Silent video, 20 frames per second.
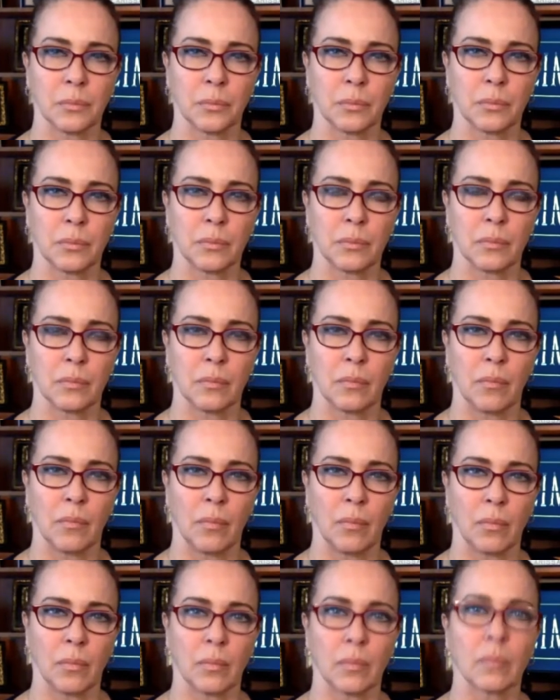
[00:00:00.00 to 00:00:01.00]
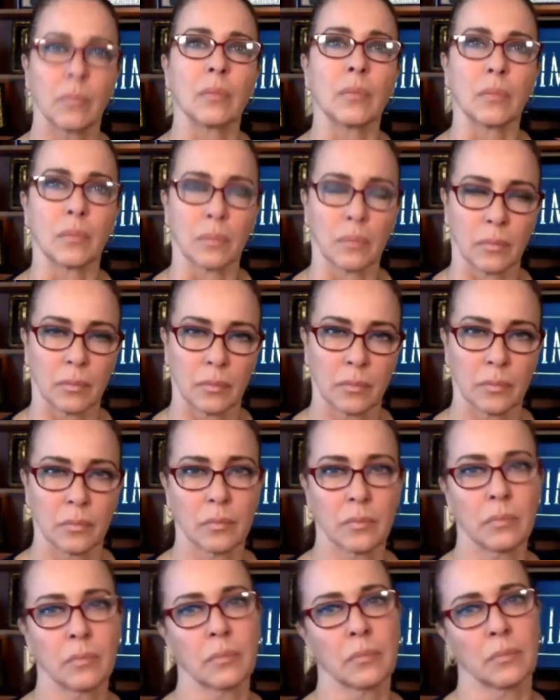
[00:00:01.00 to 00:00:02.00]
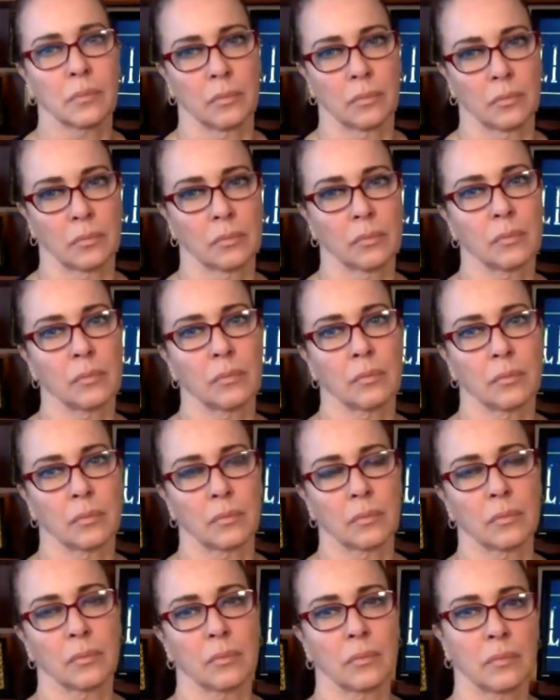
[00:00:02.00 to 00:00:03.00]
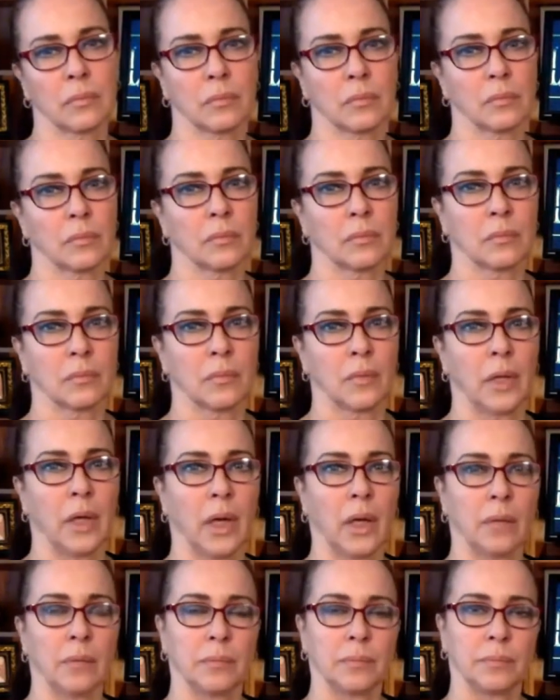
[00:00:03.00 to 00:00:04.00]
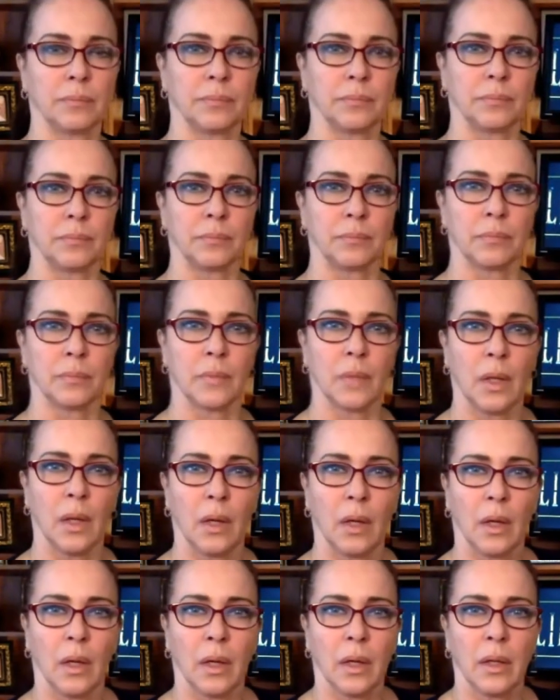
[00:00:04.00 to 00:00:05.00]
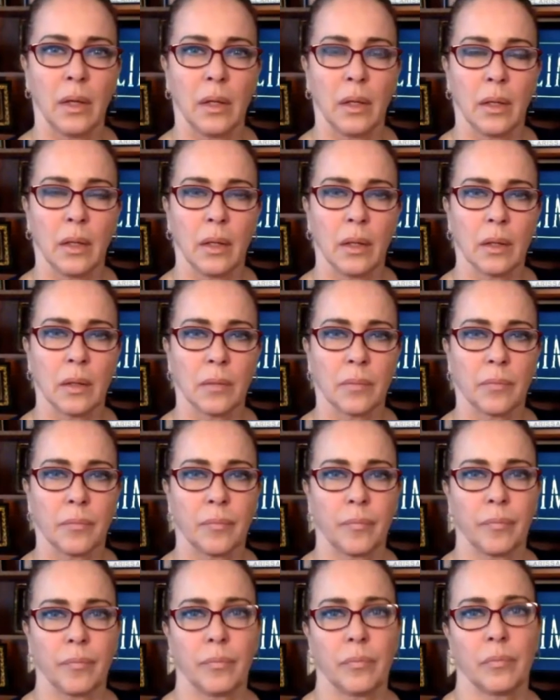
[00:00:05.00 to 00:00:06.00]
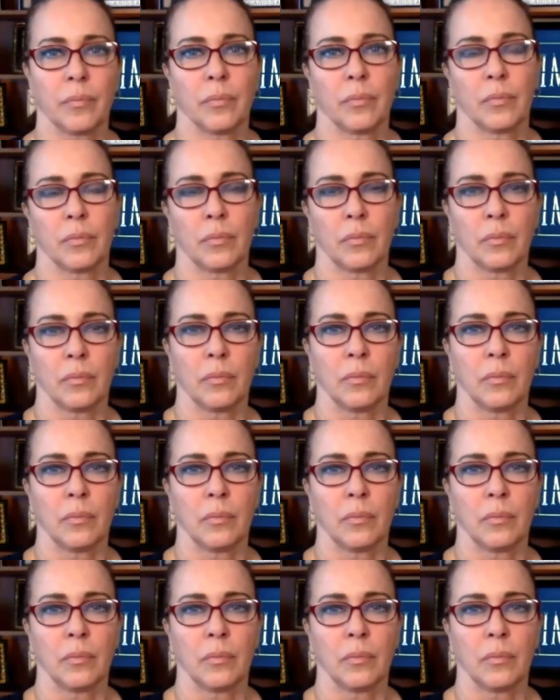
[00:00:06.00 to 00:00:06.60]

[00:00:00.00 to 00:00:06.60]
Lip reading: The person shown says nothing.